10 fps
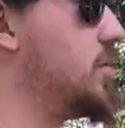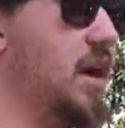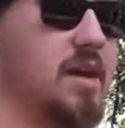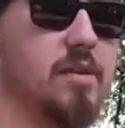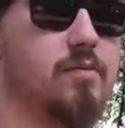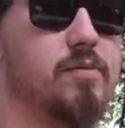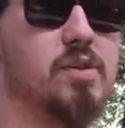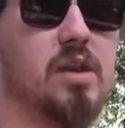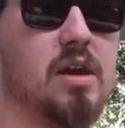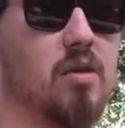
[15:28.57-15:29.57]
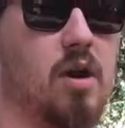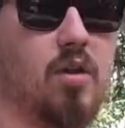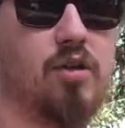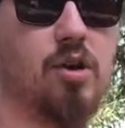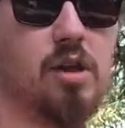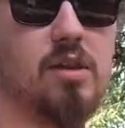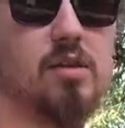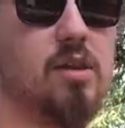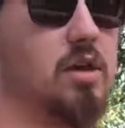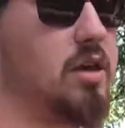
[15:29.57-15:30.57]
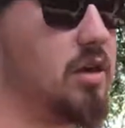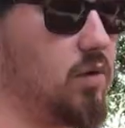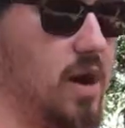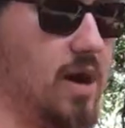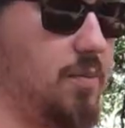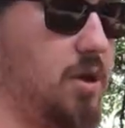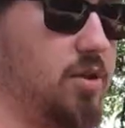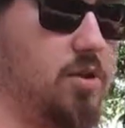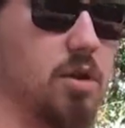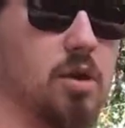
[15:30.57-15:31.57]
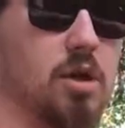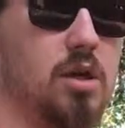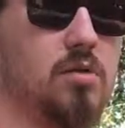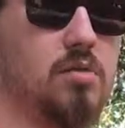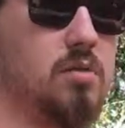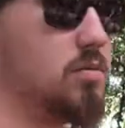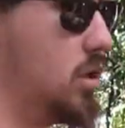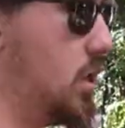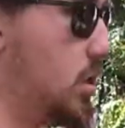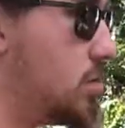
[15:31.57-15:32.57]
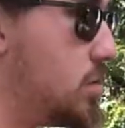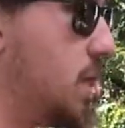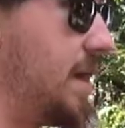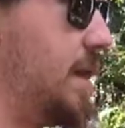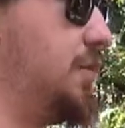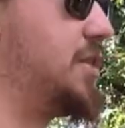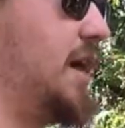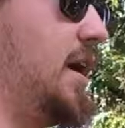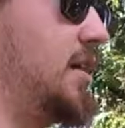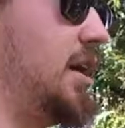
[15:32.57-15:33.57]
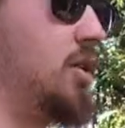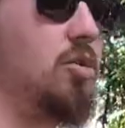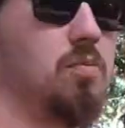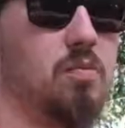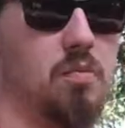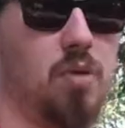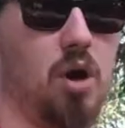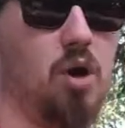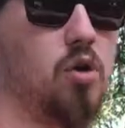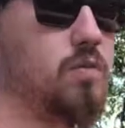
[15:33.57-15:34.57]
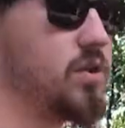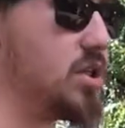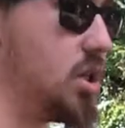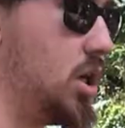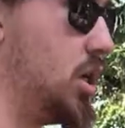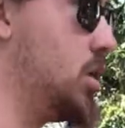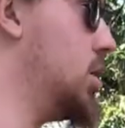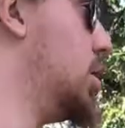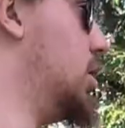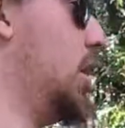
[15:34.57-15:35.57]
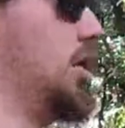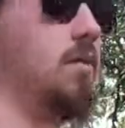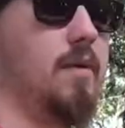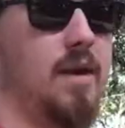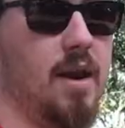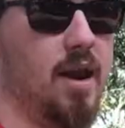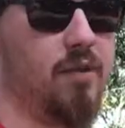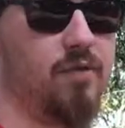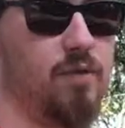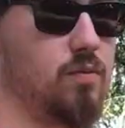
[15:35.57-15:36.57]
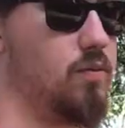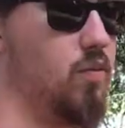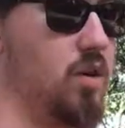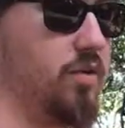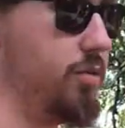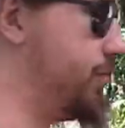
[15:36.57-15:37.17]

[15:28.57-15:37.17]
Take it, sling it around the turkey, then you can get right up on the turkey and take it out with the Atlatl, bow, sling, knife, whatever.